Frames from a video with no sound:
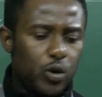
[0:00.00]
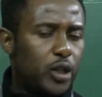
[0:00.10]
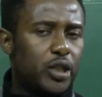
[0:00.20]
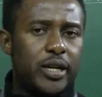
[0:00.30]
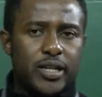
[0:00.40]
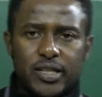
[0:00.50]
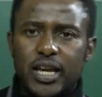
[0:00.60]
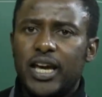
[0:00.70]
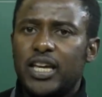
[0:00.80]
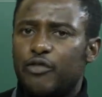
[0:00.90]
reward.
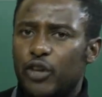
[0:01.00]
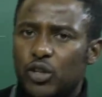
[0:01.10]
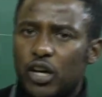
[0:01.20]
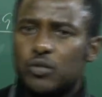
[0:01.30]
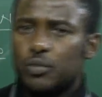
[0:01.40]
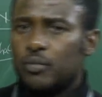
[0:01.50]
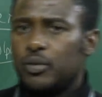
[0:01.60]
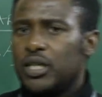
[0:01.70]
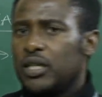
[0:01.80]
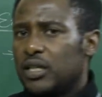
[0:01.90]
Say if it docks
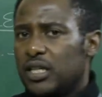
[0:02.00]
properly,